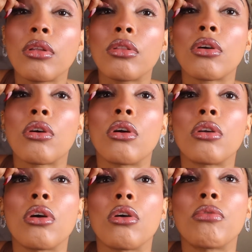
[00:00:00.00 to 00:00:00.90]
the
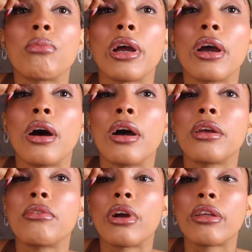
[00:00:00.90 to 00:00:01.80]
corner of my eye
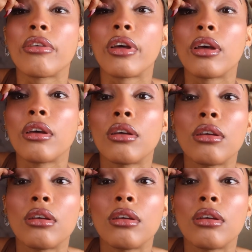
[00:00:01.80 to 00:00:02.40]
right there.